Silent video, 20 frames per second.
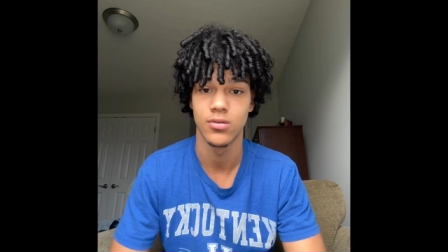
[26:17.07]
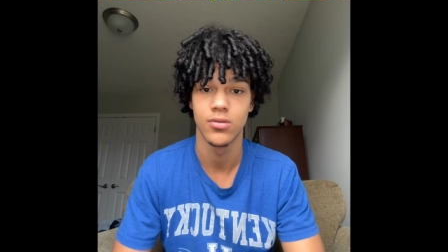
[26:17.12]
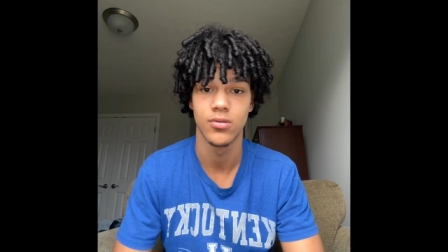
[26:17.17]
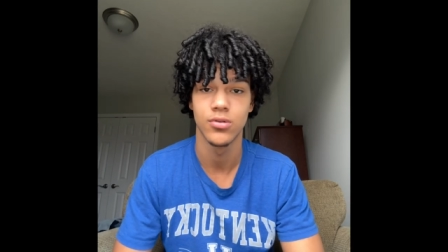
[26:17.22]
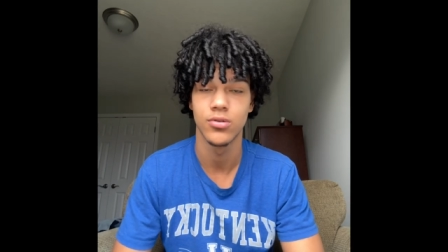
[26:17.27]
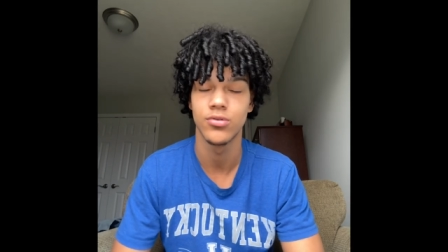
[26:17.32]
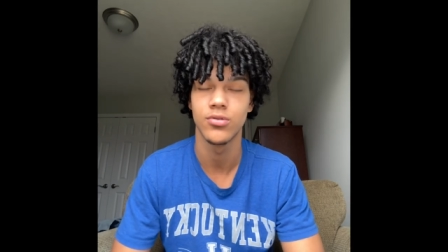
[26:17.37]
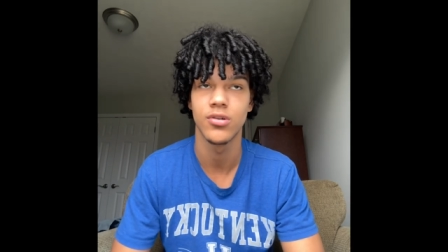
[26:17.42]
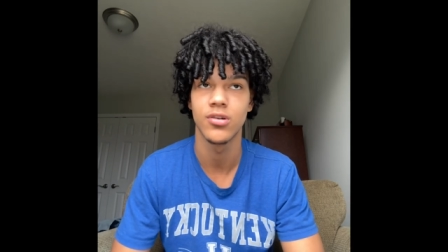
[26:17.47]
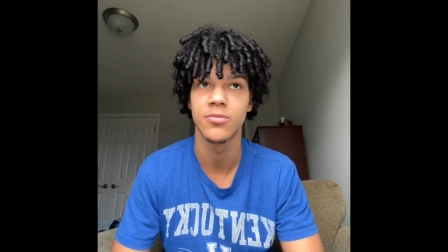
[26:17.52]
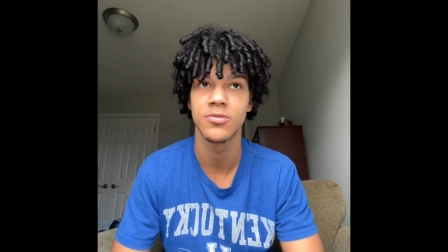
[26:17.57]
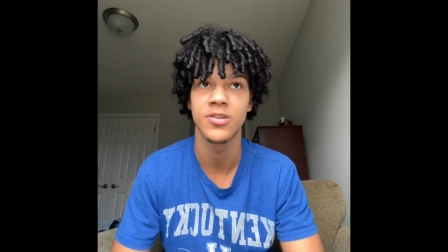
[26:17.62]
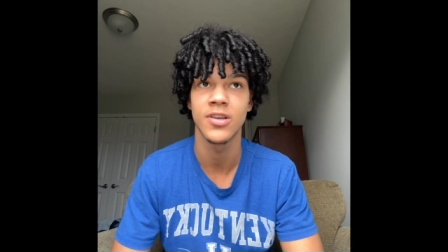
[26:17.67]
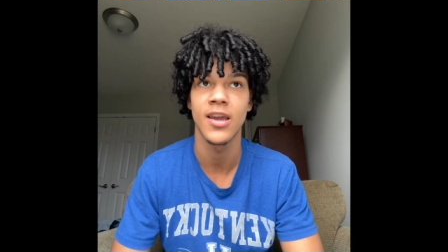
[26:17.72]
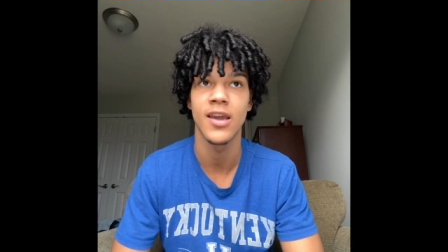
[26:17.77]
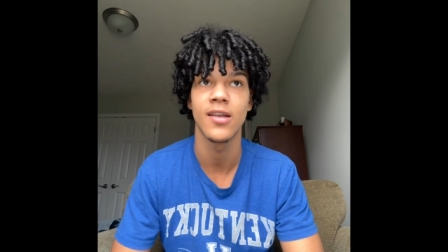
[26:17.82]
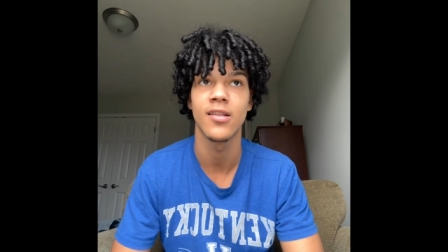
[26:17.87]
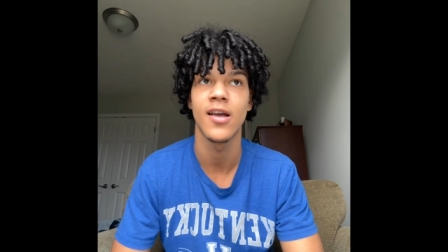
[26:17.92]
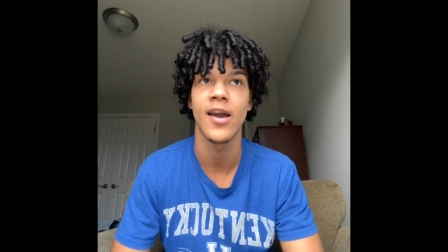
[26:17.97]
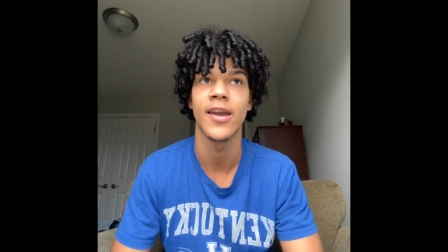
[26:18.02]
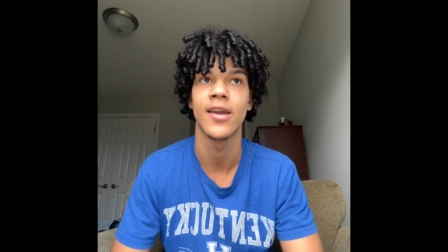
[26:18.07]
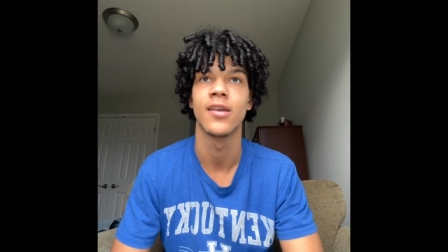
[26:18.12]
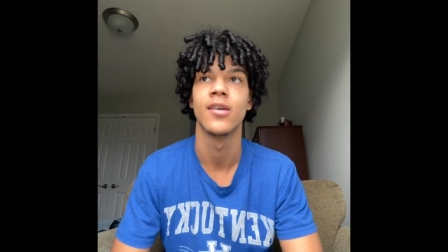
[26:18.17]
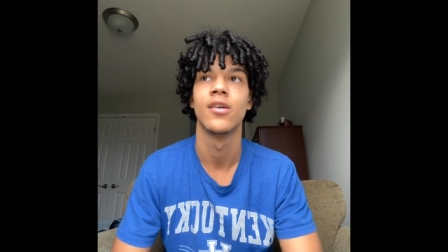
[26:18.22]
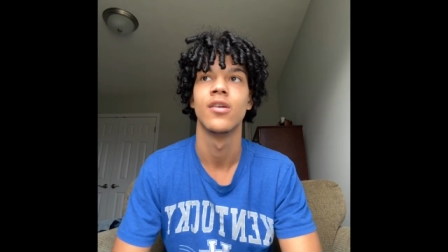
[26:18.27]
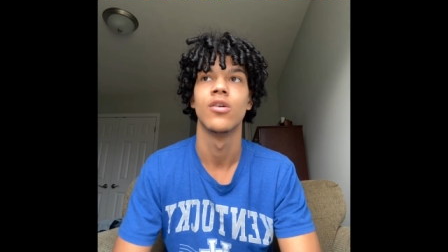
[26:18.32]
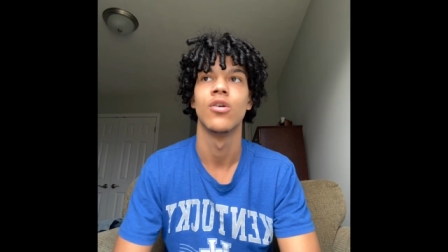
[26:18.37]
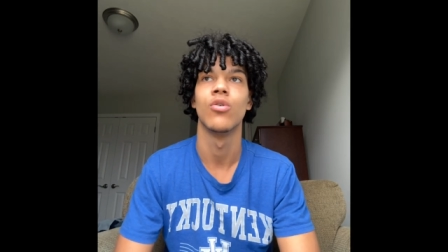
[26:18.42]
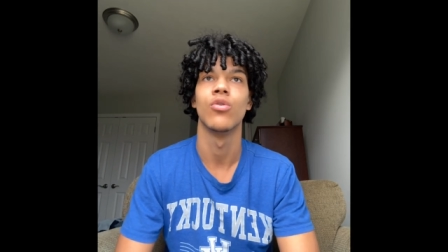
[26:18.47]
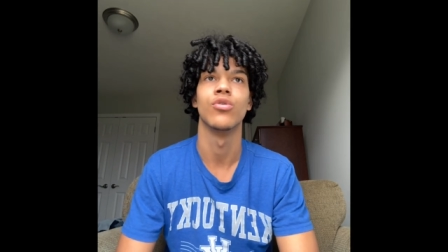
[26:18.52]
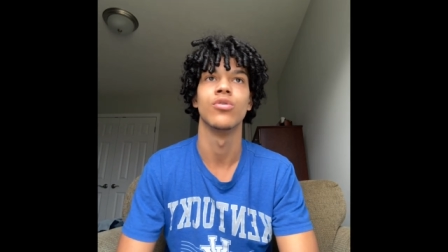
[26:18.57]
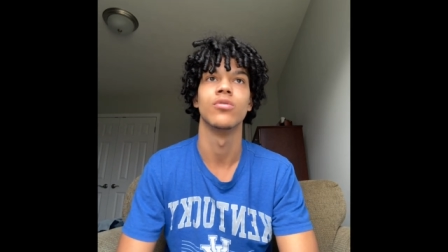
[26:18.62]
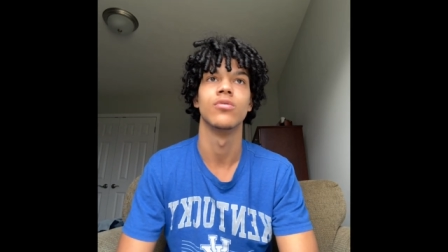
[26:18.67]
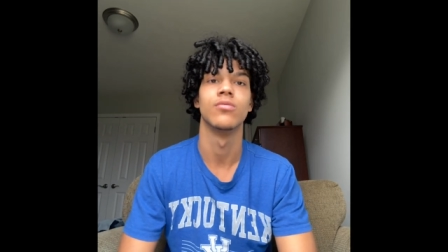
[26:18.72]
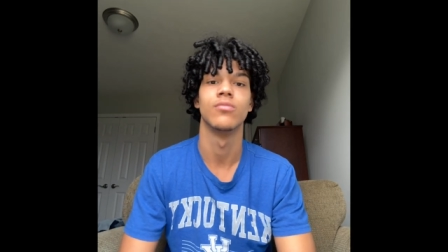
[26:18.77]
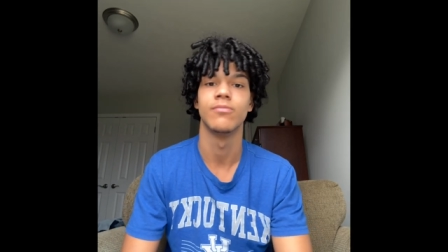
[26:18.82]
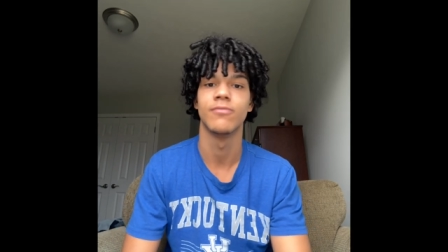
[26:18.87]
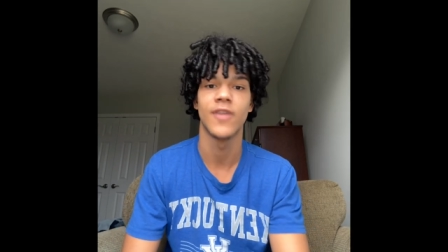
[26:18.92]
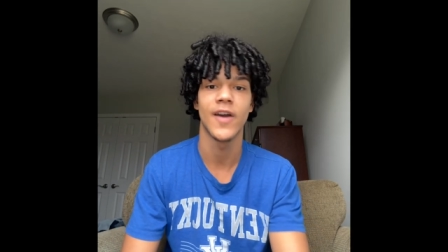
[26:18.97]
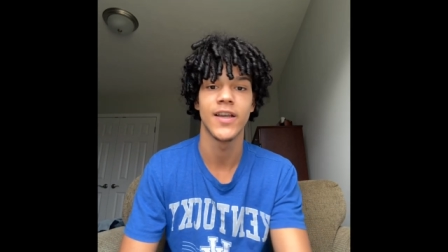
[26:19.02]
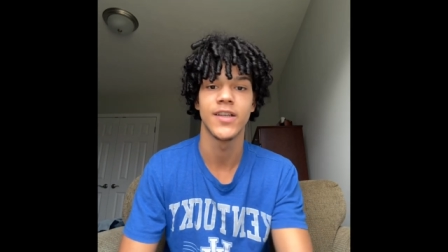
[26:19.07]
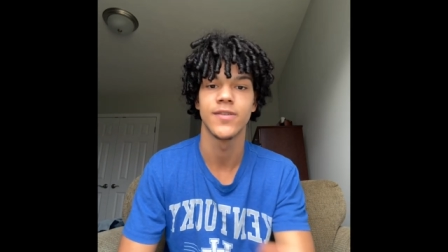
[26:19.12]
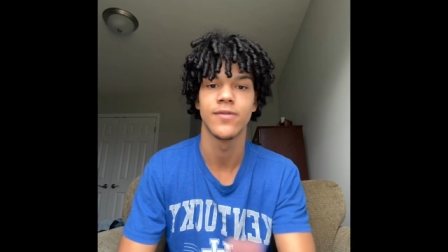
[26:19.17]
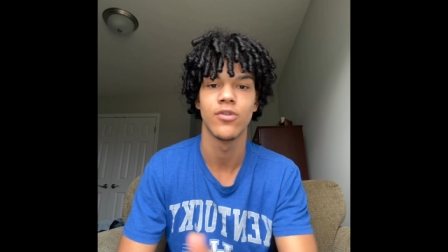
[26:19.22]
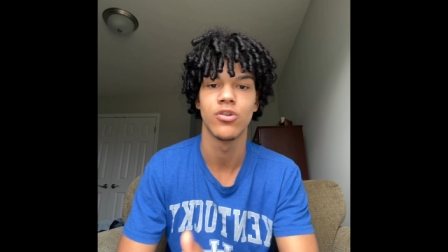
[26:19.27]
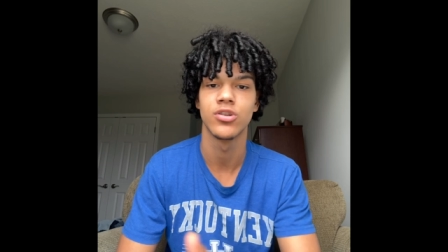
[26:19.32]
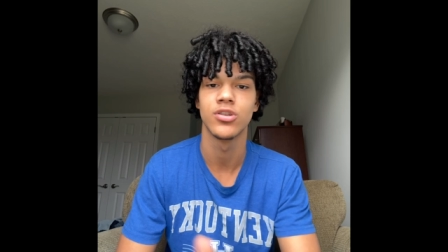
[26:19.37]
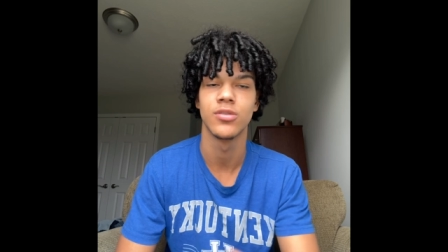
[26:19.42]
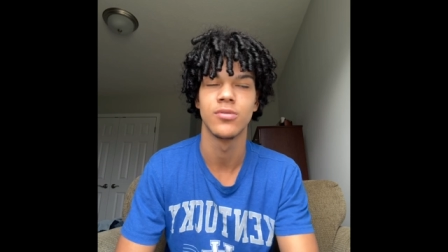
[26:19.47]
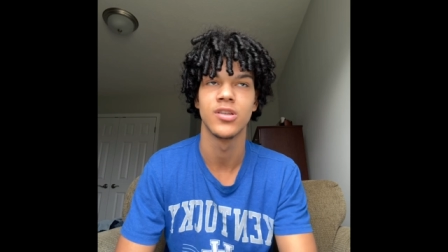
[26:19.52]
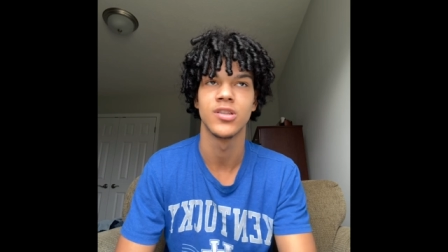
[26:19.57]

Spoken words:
You know what I'm saying? Like, or vice versa.